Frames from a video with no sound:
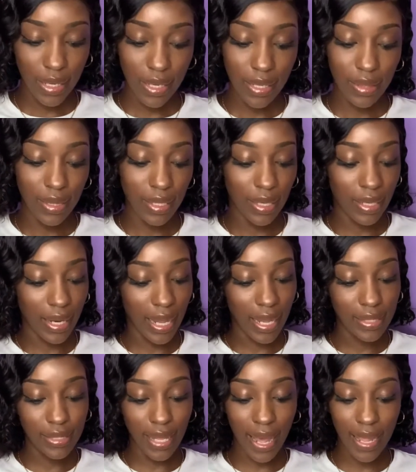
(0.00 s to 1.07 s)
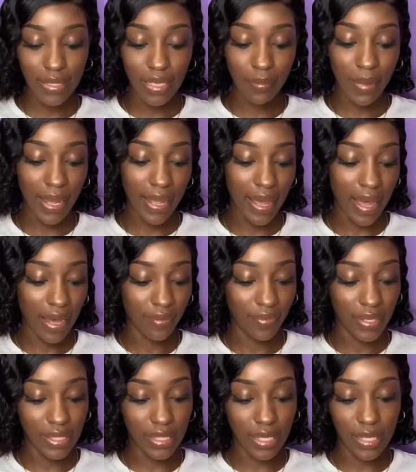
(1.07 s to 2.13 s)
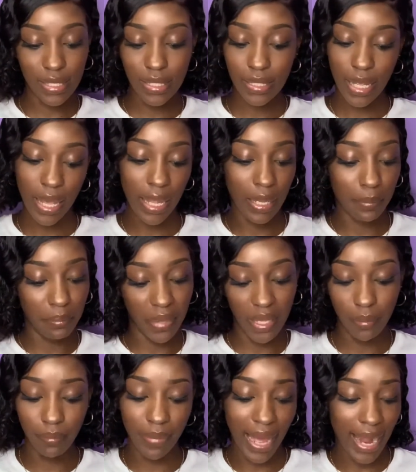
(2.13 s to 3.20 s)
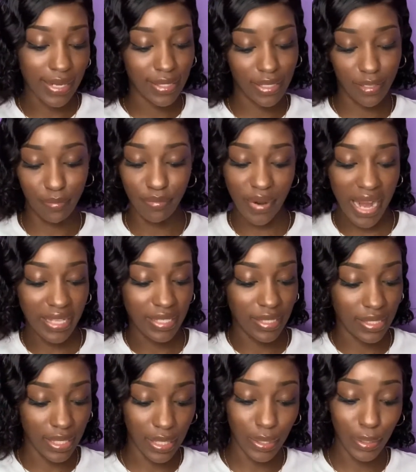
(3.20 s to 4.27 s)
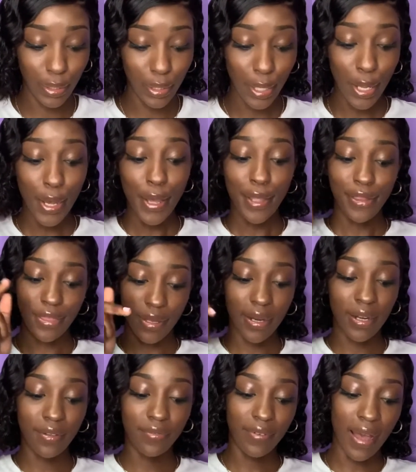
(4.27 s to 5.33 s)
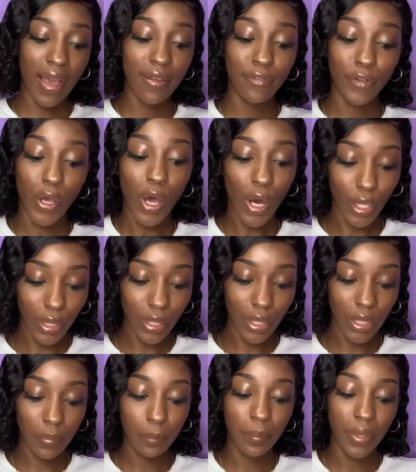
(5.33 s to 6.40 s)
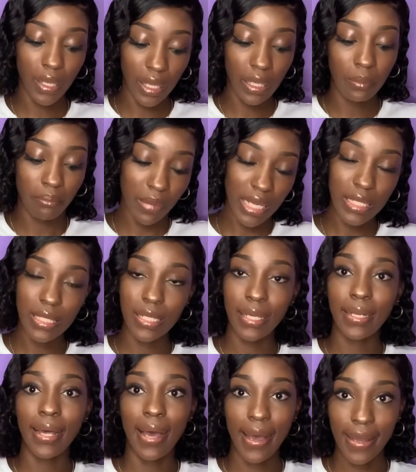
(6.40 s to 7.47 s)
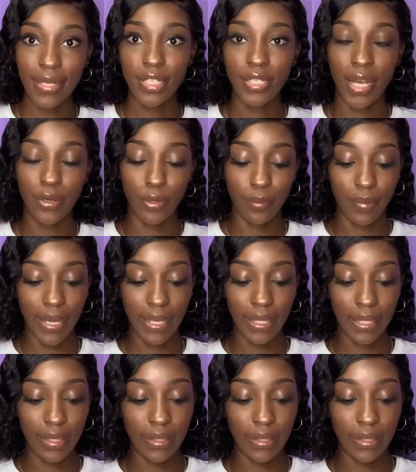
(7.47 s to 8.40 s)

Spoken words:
The next item I have is this Take Me Back to Brazil 35 color pigmented eyeshadow palette.